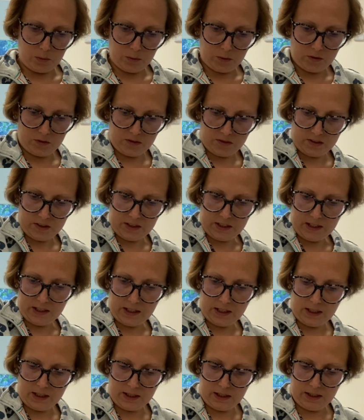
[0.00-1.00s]

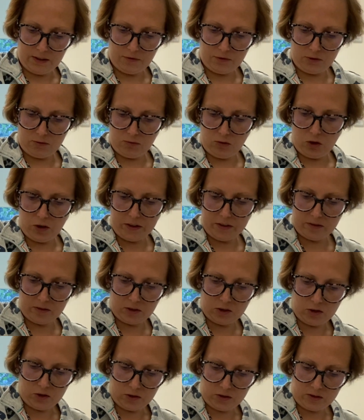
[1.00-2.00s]
see if the rice
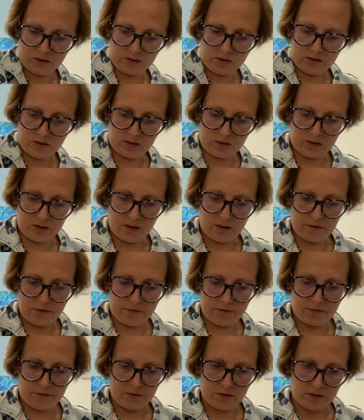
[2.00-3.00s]
cooks and stuff.
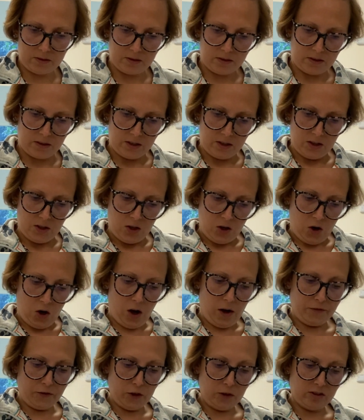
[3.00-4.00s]

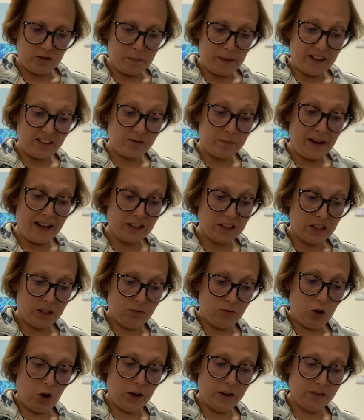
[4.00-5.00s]
I've used basmati
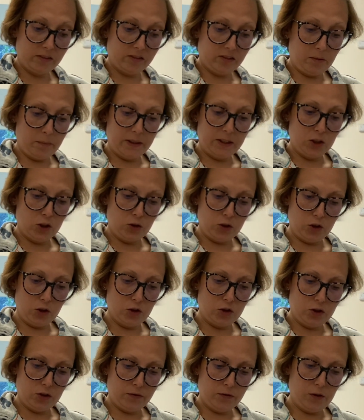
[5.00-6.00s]
rice. I mean, you
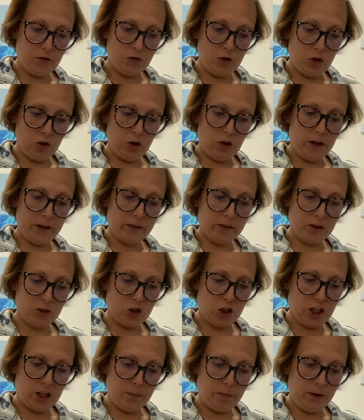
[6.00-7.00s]
could, if you've got like the
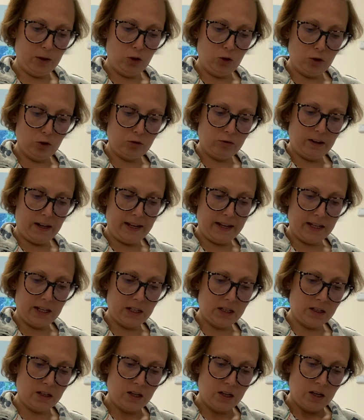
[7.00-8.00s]
cheaper long
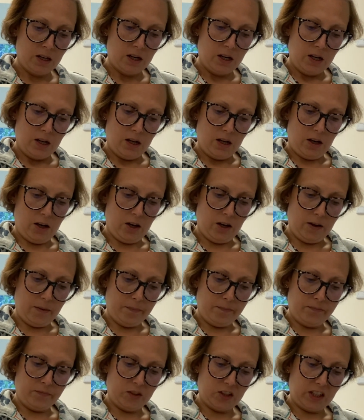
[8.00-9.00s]
grain,
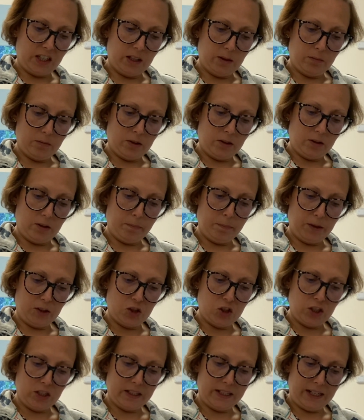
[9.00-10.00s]
to keep the
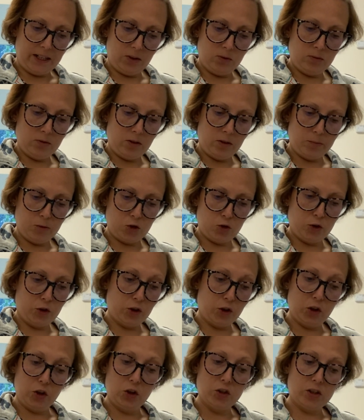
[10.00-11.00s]
budget down, I'm sure you
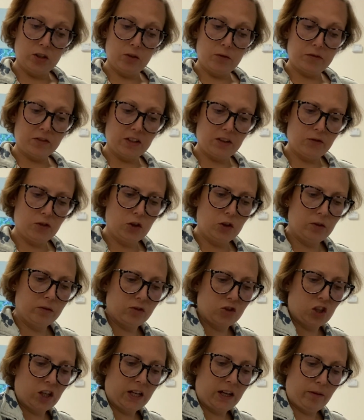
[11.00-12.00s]
could. And obviously if you
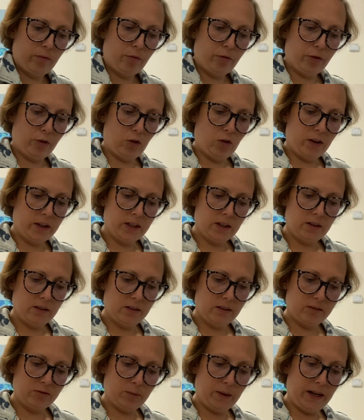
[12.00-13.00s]
use chicken thigh
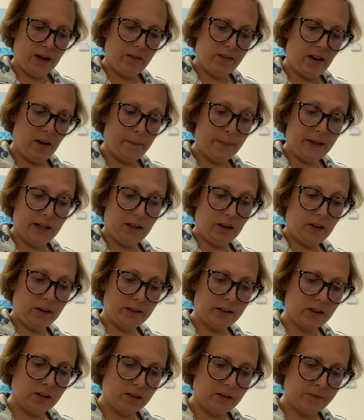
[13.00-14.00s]
as well, that'd be
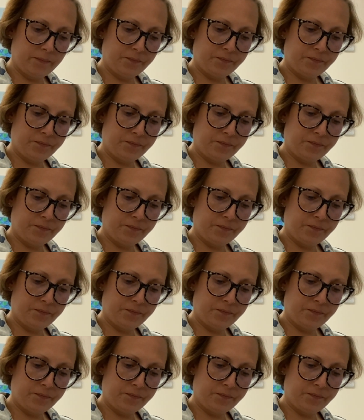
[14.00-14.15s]
like